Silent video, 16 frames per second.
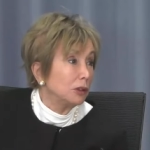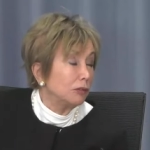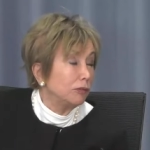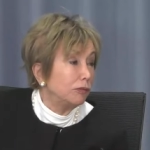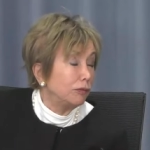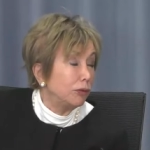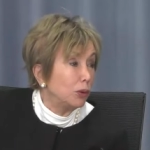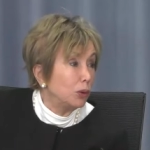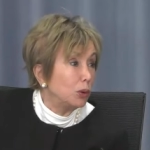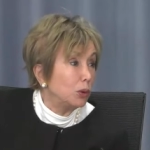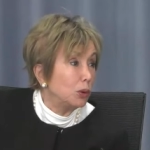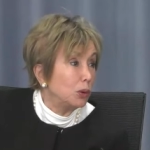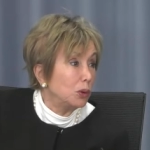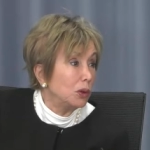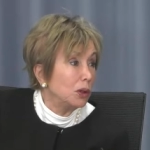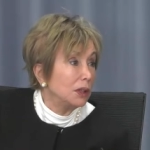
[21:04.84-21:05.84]
of
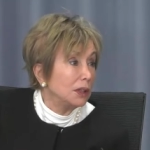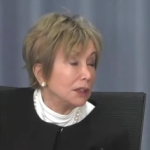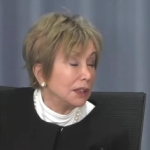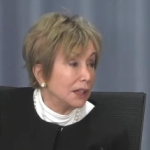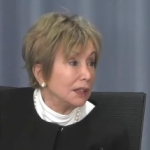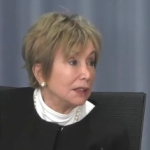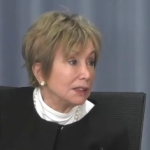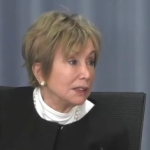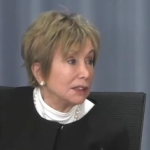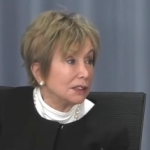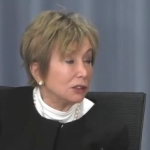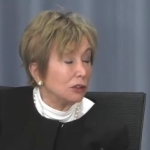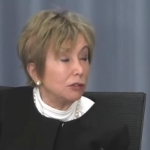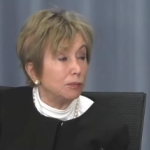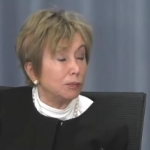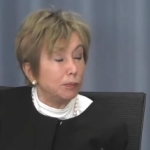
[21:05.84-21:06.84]
four cases
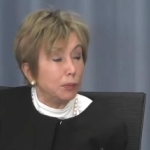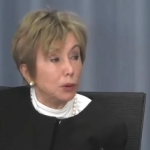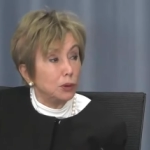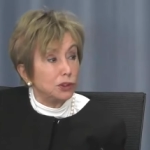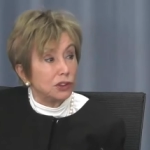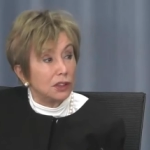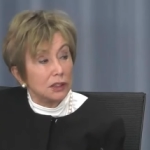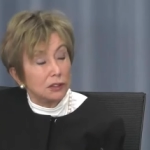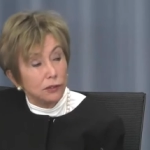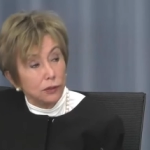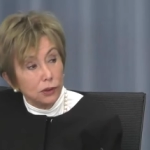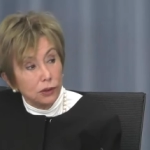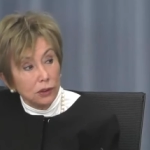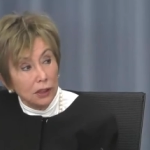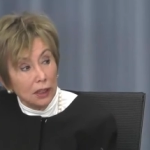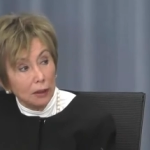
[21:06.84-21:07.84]
of
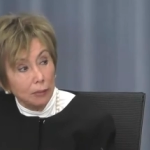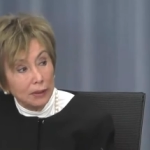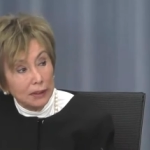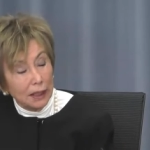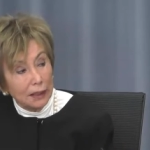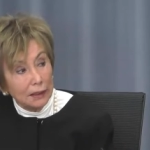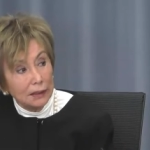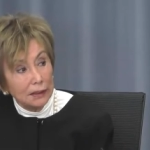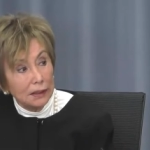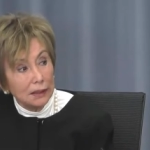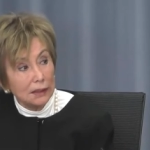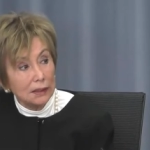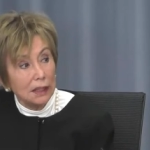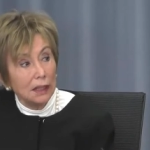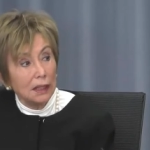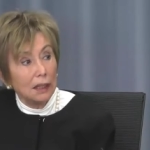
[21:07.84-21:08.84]
post-transfusion
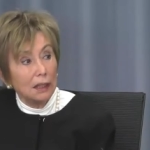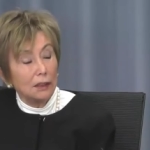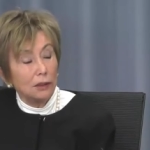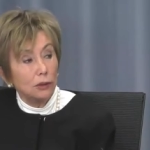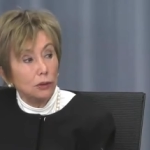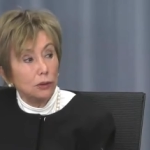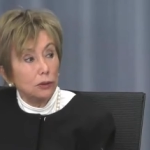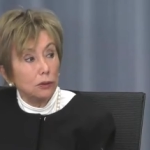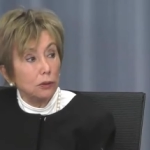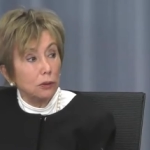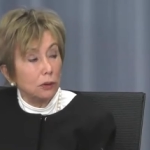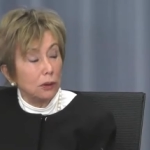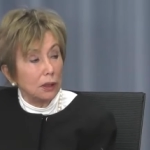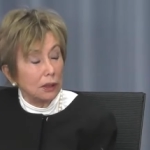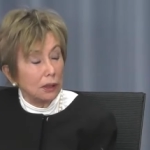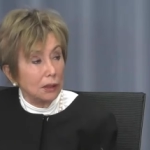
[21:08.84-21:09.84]
hepatitis due to
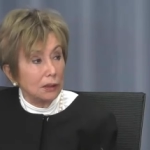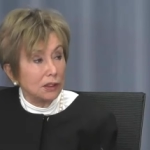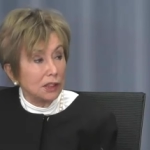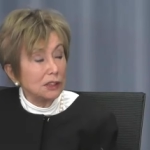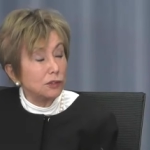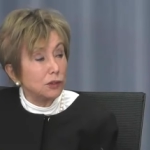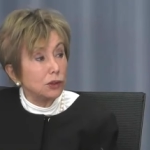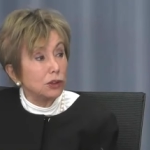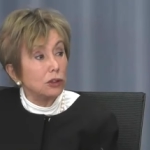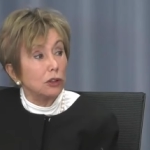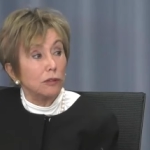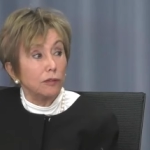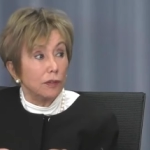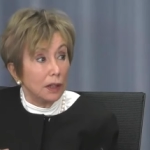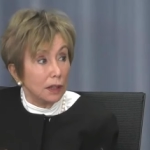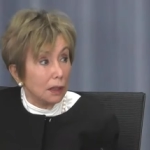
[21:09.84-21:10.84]
the transfusion
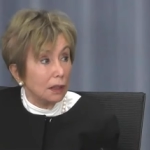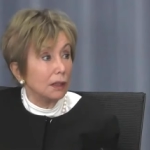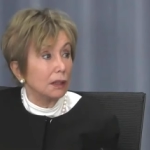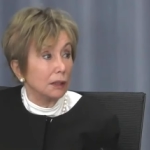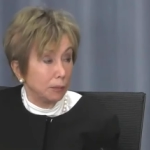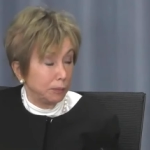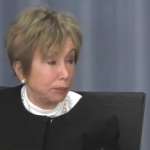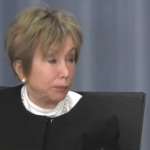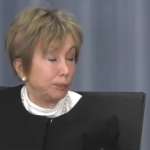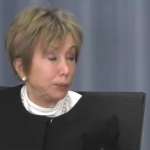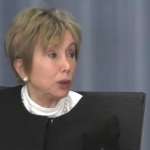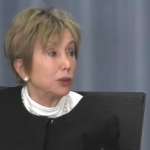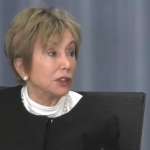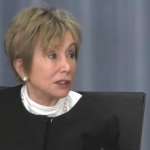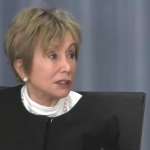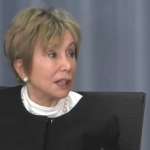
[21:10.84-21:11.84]
of the
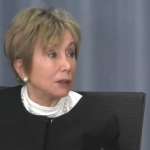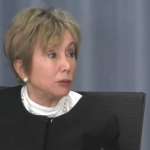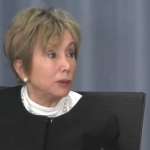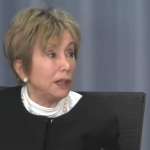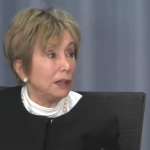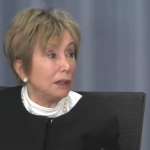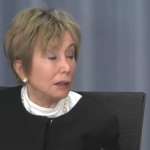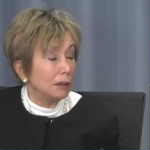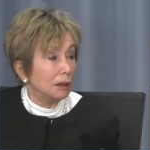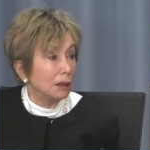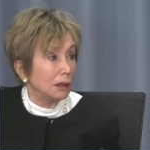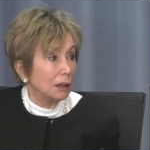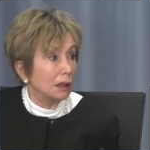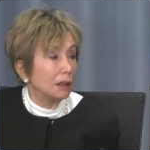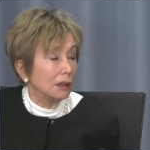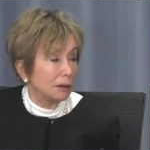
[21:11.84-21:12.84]
products that we
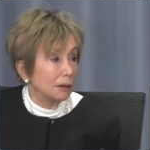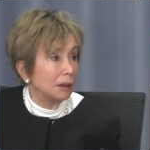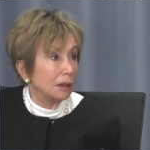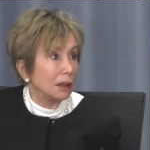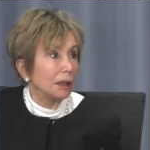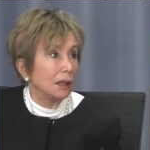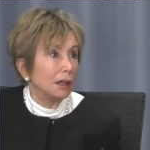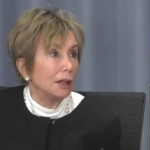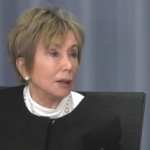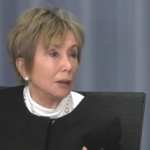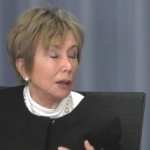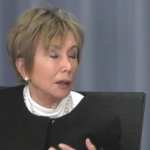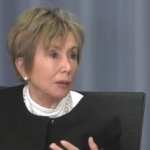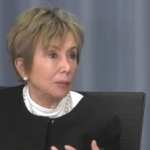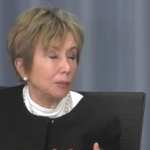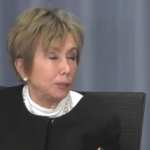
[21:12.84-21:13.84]
uh,
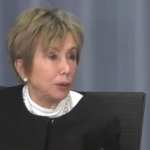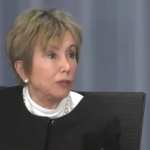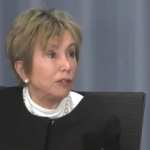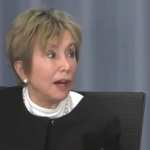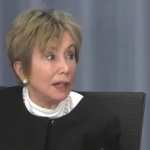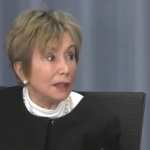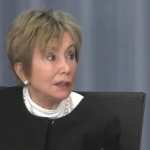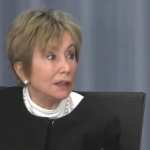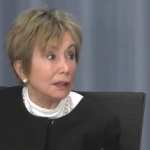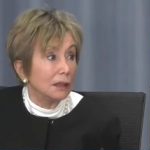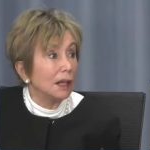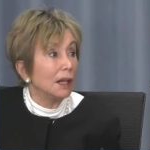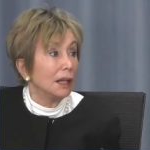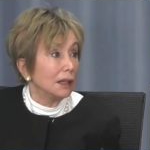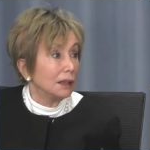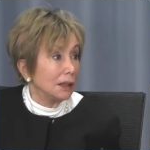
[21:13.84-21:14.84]
provided.
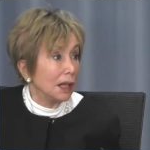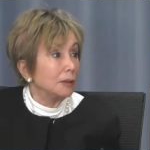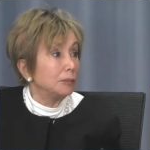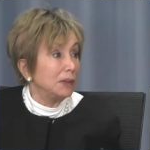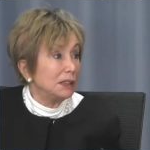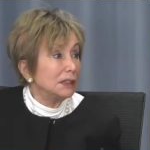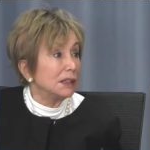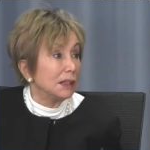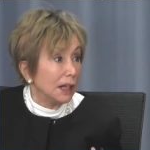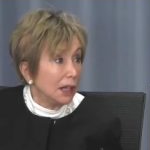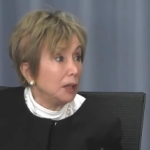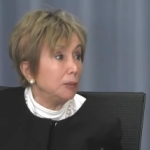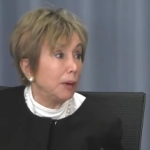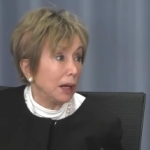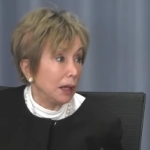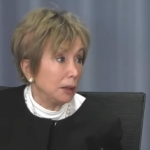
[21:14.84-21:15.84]
That means
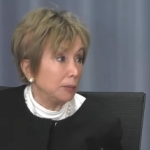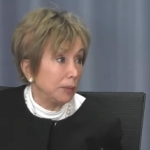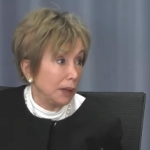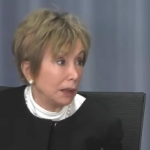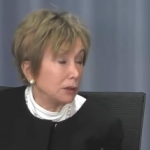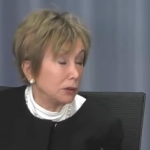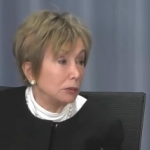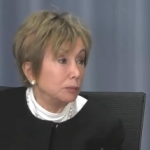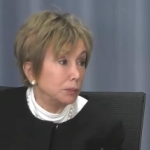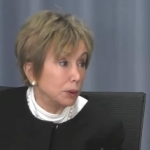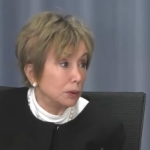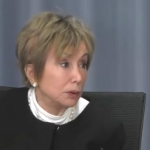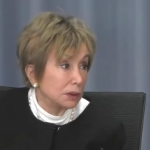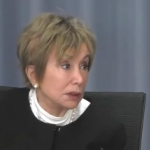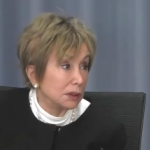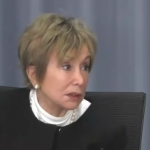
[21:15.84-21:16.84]
labile blood
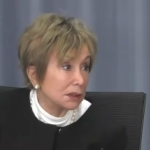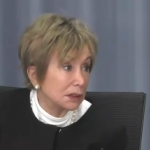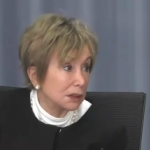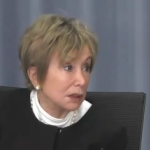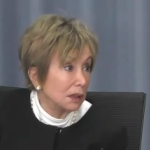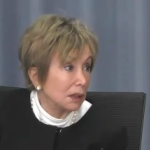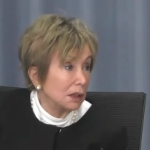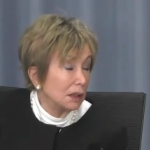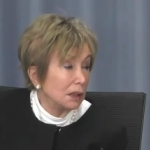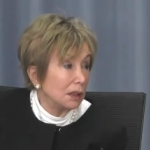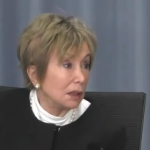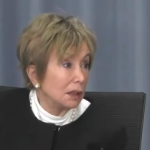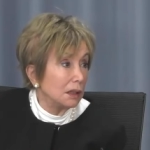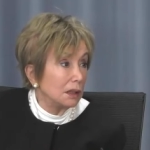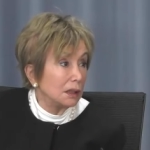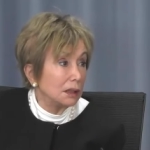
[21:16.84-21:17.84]
components.
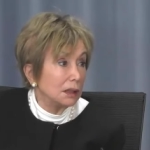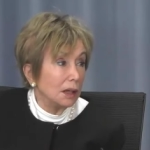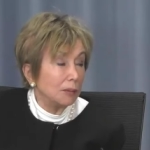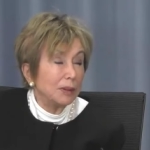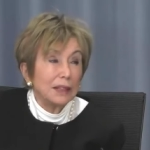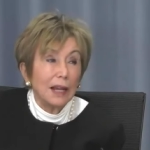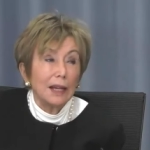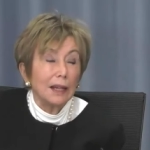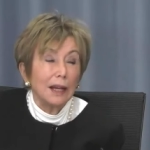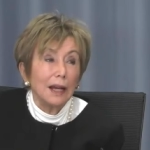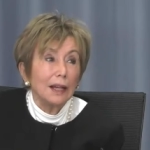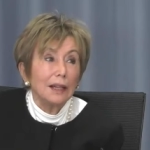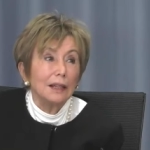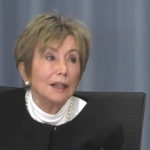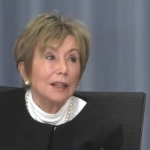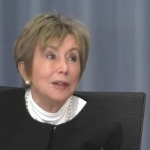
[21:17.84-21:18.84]
Yeah, but I,
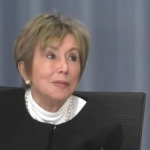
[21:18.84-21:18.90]
I,